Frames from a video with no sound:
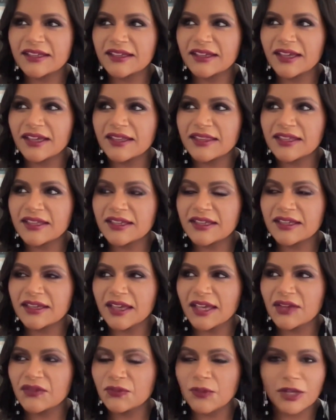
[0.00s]
I think
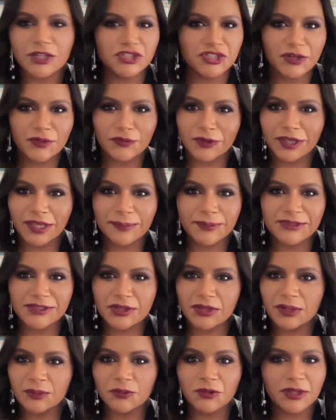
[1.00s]
I've watched every
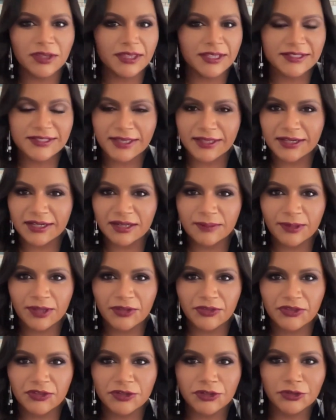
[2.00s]
episode. I'm really excited
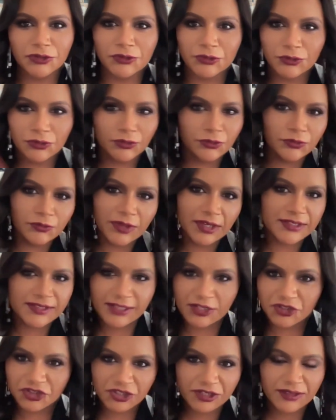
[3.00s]
about the new
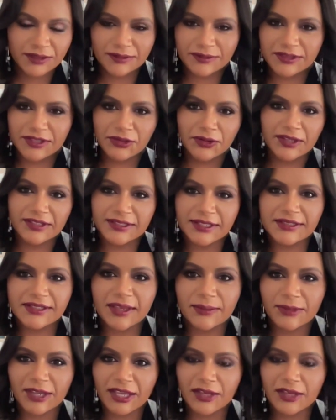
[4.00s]
extension series that's coming out